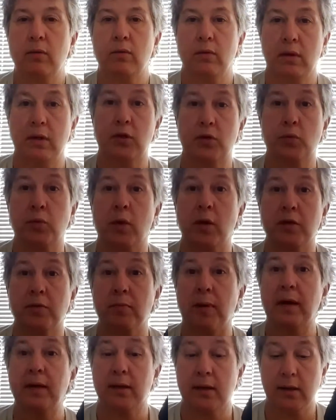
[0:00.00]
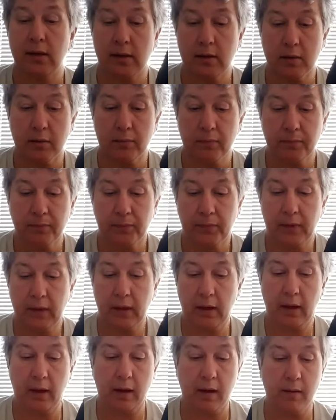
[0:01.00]
this was my system.
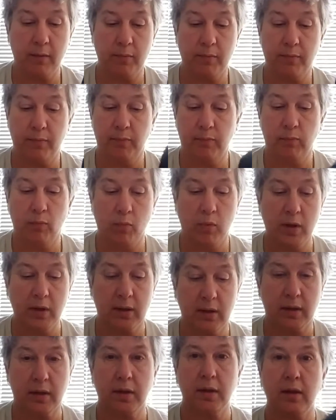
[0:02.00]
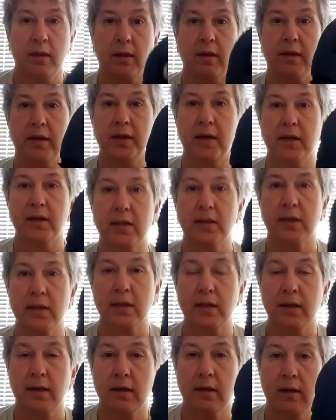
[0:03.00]
With
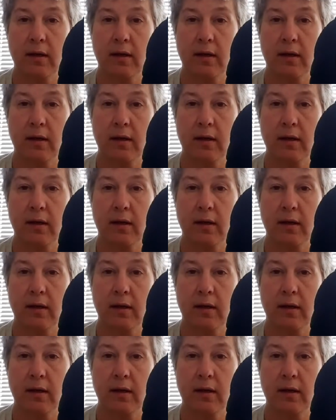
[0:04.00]
this